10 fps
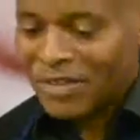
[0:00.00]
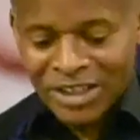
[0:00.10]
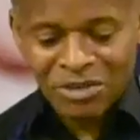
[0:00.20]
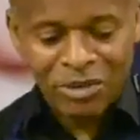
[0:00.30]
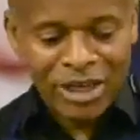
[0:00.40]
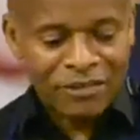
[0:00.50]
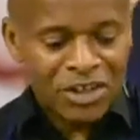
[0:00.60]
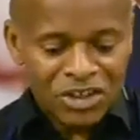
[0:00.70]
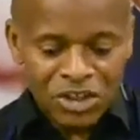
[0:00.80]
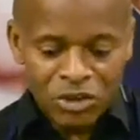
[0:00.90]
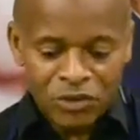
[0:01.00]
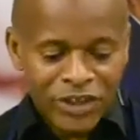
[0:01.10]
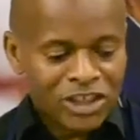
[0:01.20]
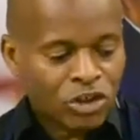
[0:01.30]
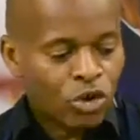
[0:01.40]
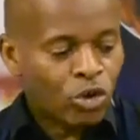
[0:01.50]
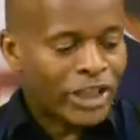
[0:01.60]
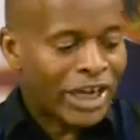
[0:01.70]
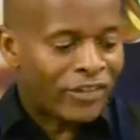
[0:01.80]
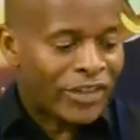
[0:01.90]
And that's what we have. So it's cooled
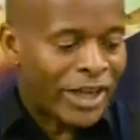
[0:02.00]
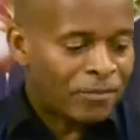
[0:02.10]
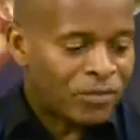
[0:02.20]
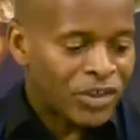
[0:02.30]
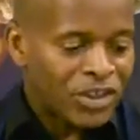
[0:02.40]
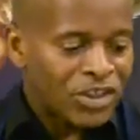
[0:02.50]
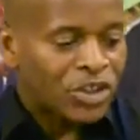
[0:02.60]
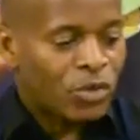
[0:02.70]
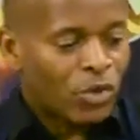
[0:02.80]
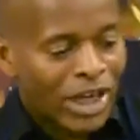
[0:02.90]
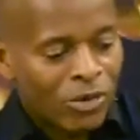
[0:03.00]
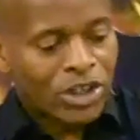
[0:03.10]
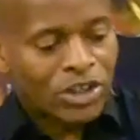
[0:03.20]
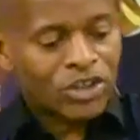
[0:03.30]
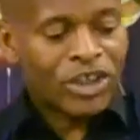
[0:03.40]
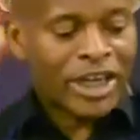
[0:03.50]
down now. So what I want to do